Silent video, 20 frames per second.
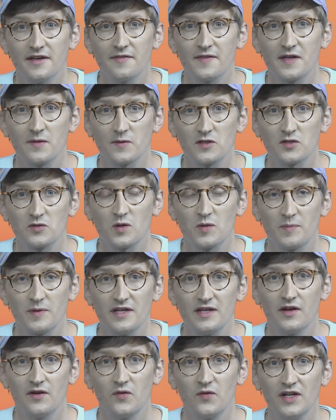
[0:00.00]
this will be a
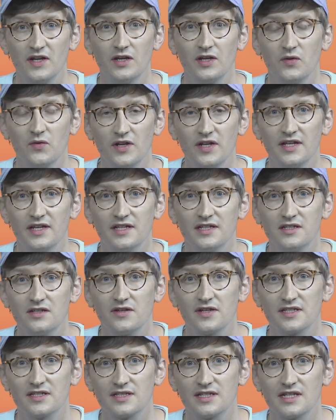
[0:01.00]
really, really
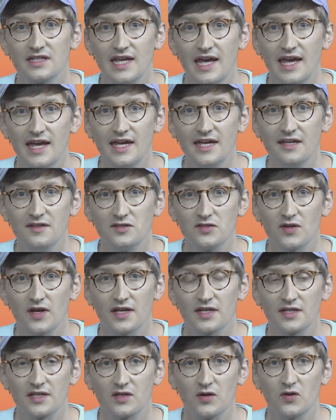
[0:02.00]
interesting day. So I can
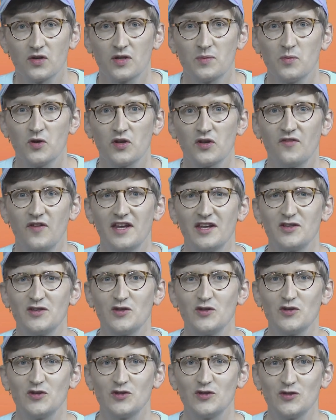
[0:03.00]
only motivate you
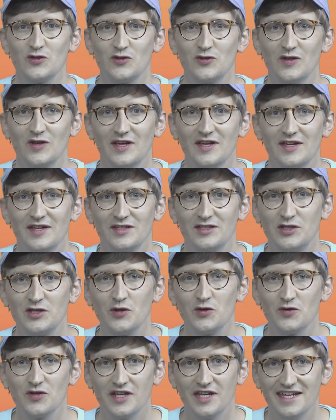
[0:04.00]
to tune
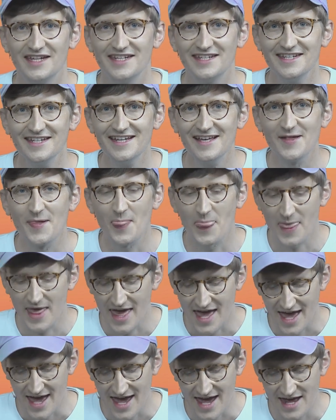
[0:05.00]
in.
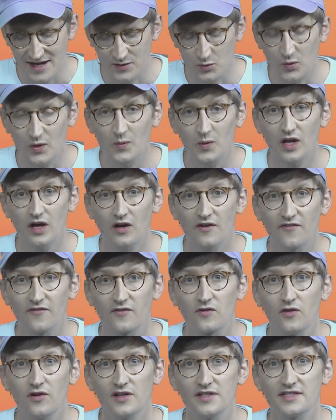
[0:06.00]
And we will, of
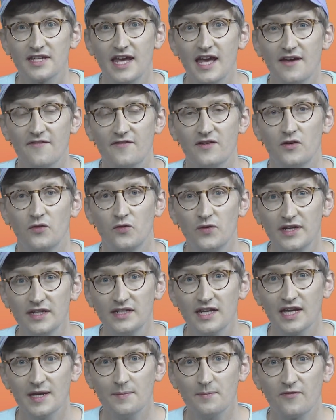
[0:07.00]
course, have a recap
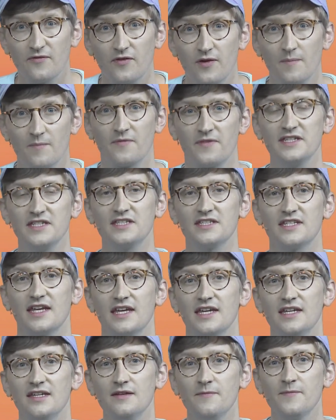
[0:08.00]
from this day.
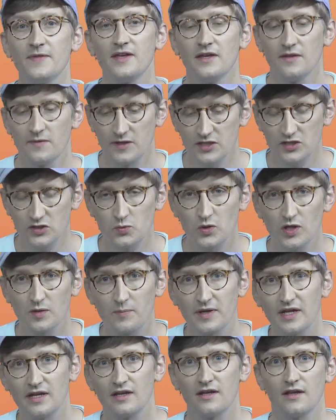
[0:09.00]
This will
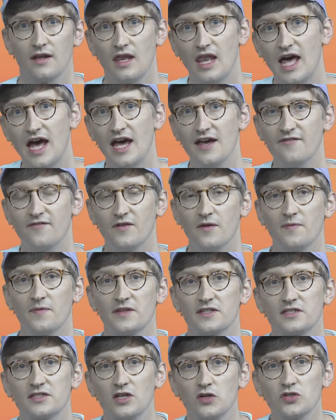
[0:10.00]
be live on the
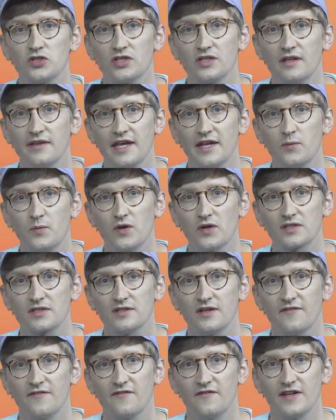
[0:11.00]
social networks of
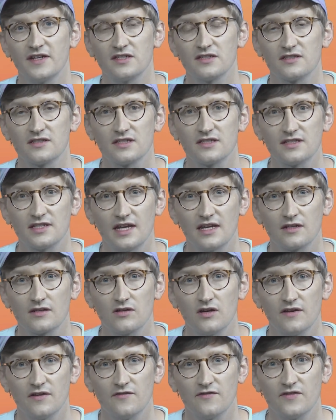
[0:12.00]
Fashion Sustain
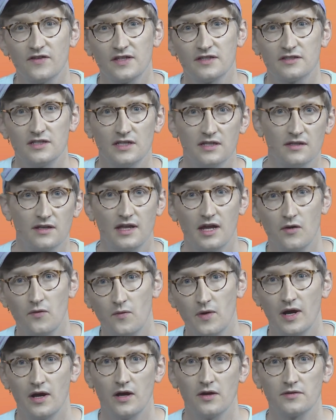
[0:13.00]
conference in
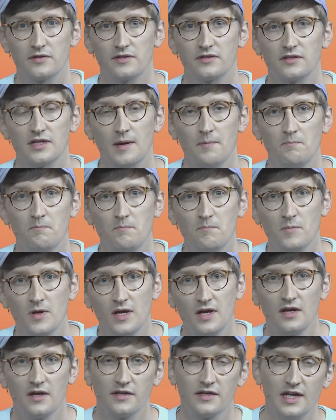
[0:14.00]
around some
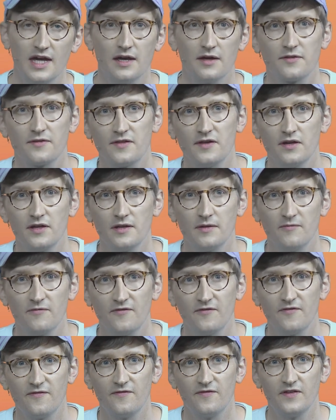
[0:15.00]
30,
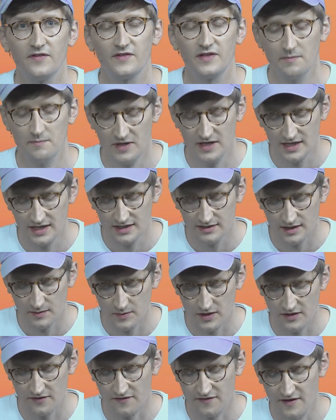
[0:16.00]
50 minutes, about
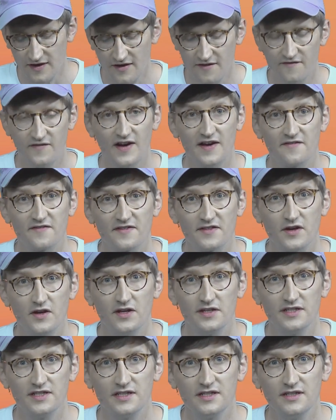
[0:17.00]

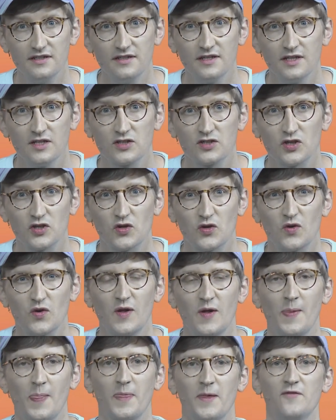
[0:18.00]
5:30. So
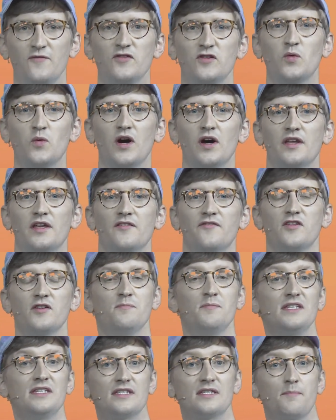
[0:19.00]
if you missed
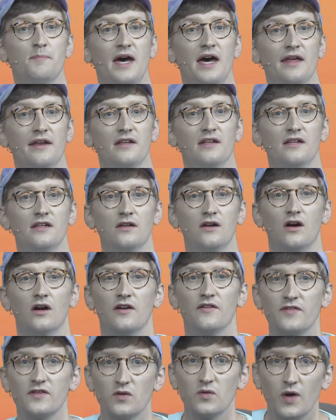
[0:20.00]
the panel, or if you
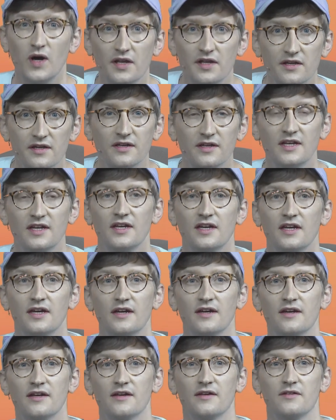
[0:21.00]
want
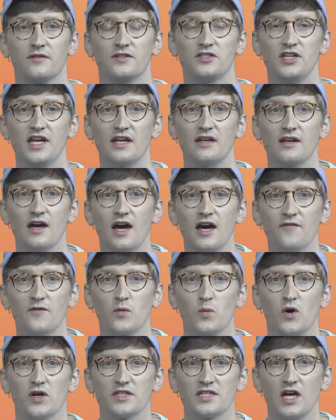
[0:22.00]
to check afterwards
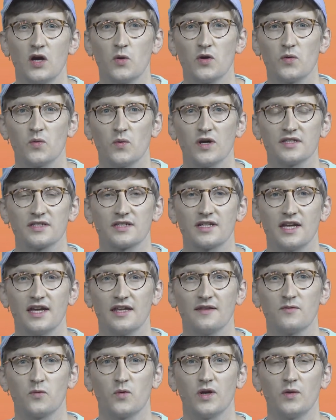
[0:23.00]
how it was again,
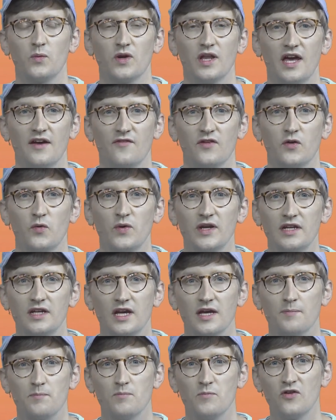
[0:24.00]
we will have a recap
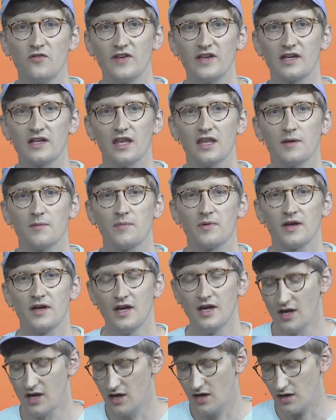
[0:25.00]
movie clip
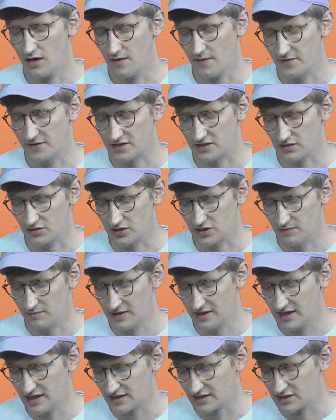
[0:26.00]
on the social media
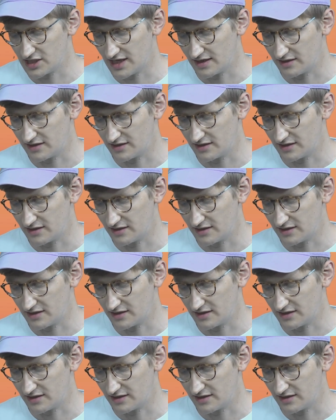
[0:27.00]
channels